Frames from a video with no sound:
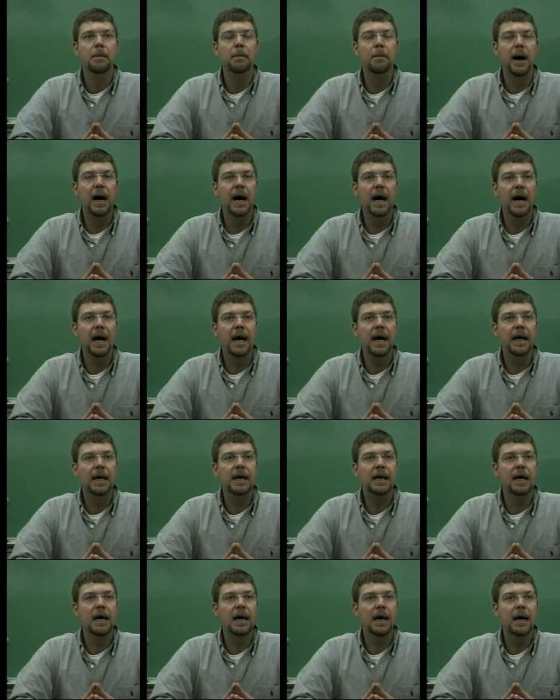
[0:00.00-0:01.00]

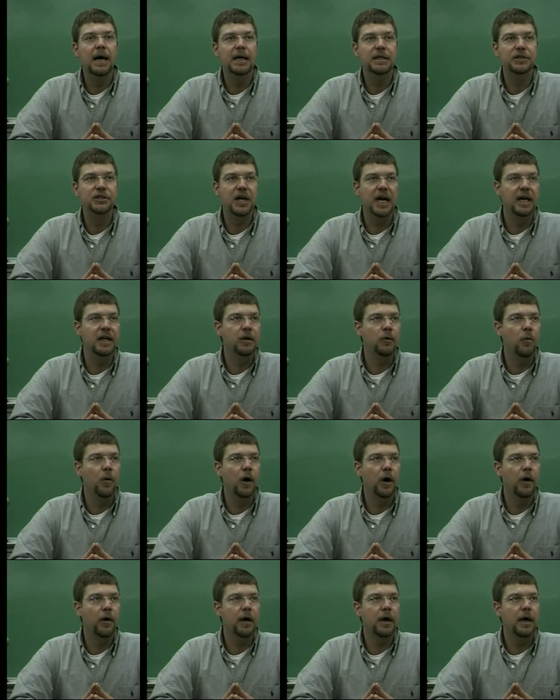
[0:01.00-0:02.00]
By uh,
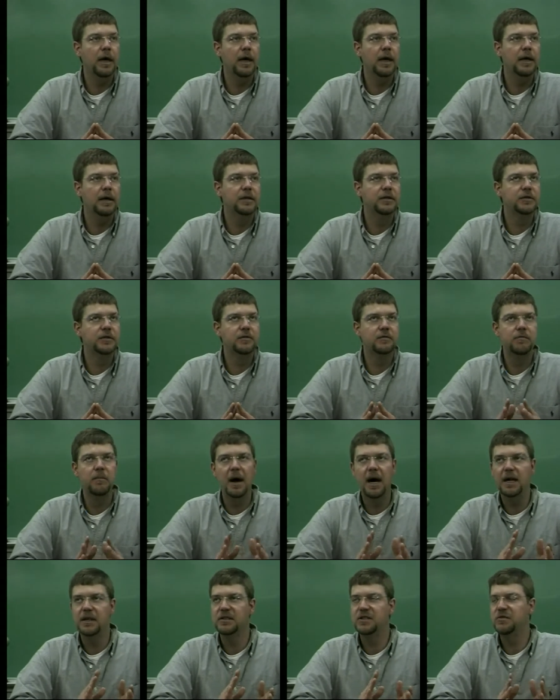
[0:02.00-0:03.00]
January
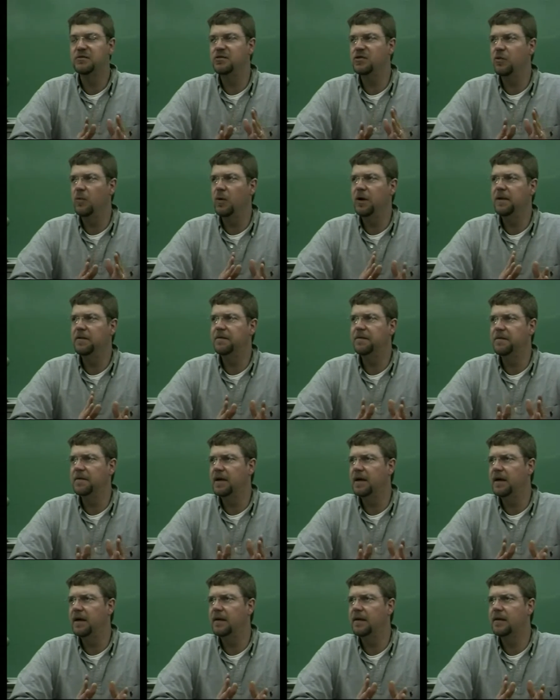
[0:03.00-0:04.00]
about
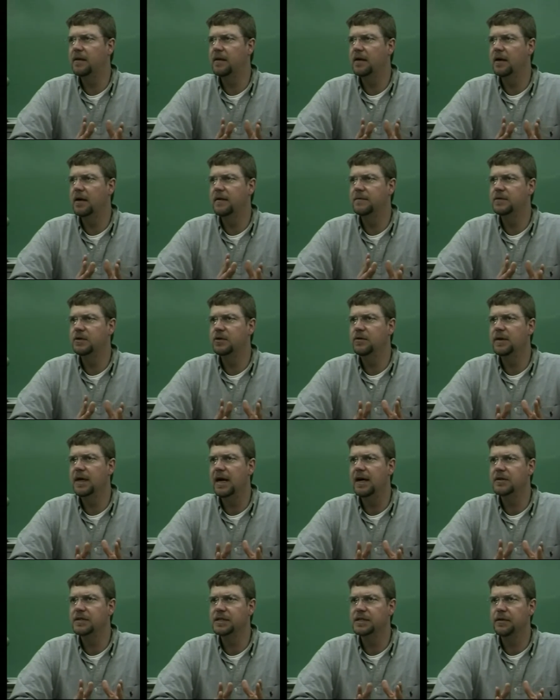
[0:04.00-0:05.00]
twenty-fifth of two
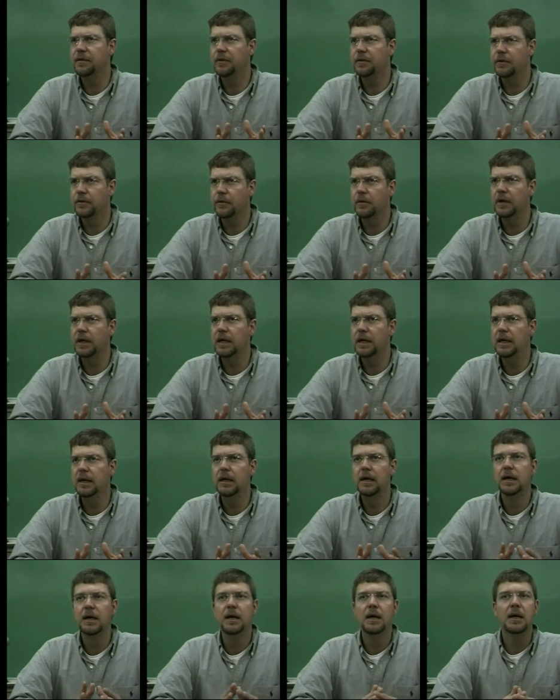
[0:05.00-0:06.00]
thousand three,
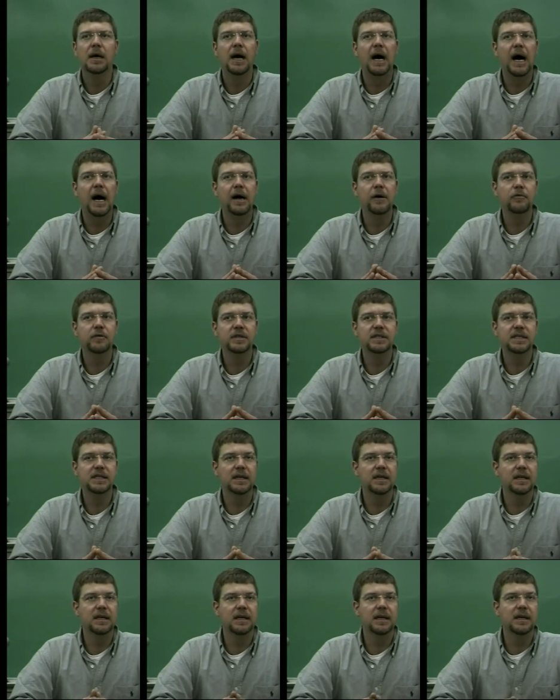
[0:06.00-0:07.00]
I was
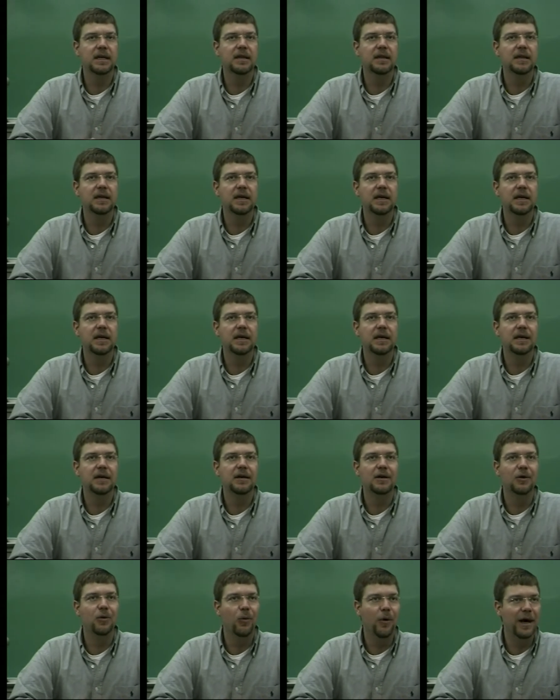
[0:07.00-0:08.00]
sitting in the
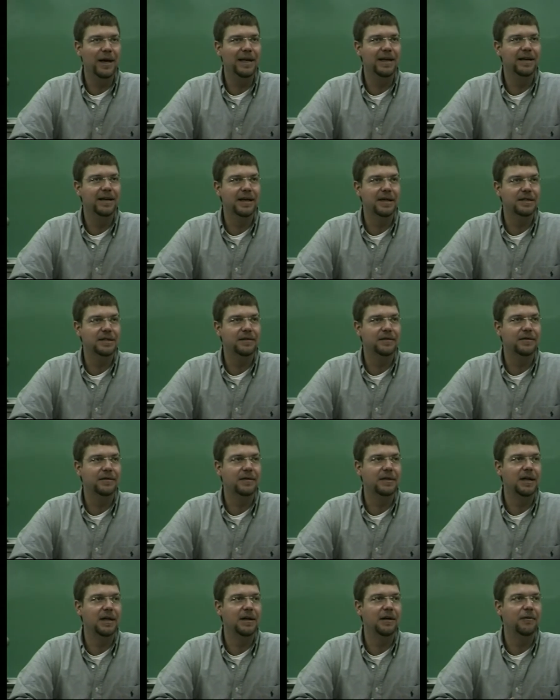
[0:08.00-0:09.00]
Kuwaiti
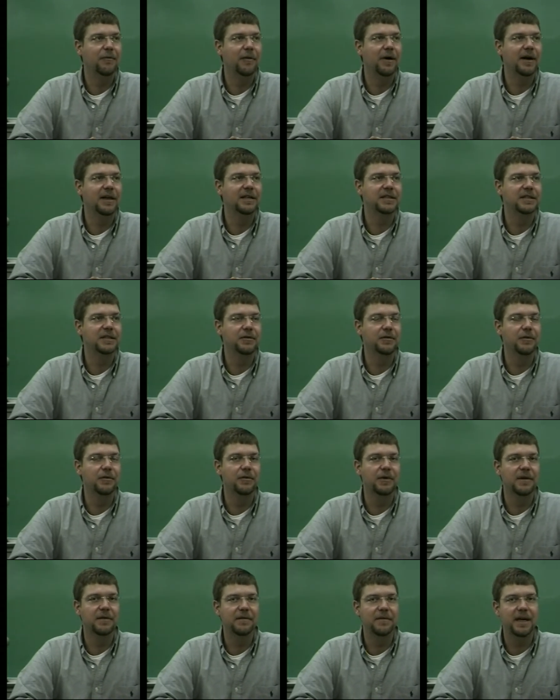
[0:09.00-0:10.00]
desert getting ready to
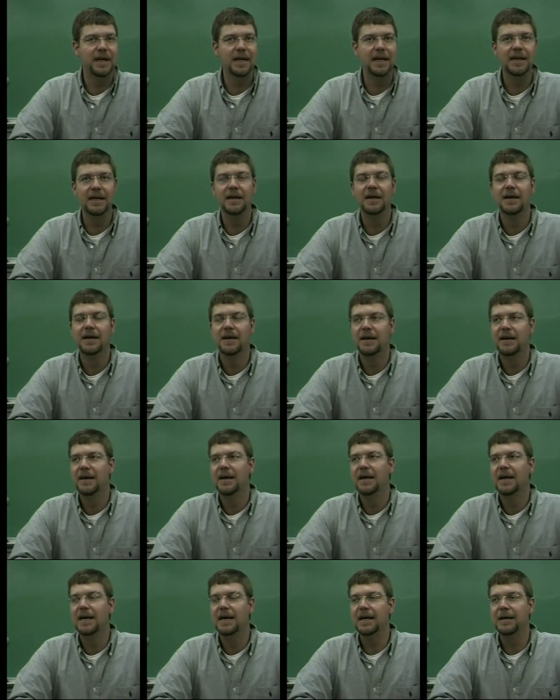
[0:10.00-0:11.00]
invade
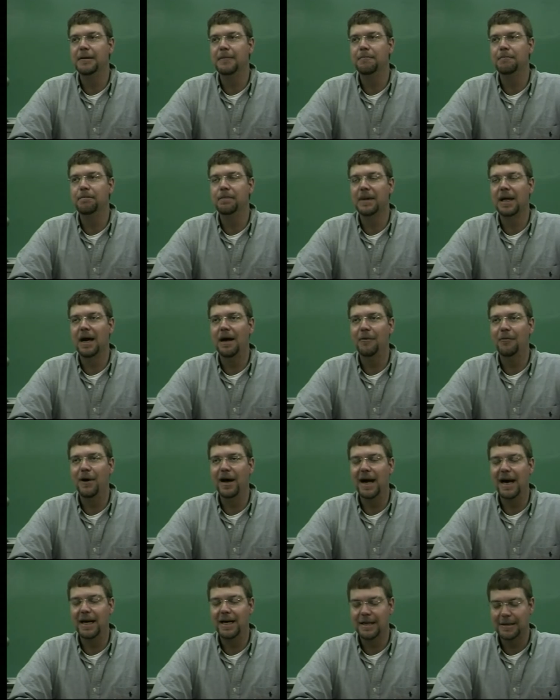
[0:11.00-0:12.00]
um,
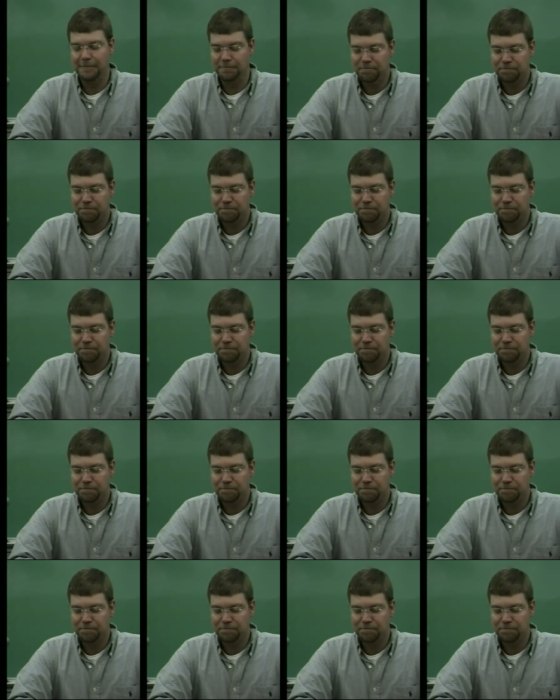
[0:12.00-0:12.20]
Iraq.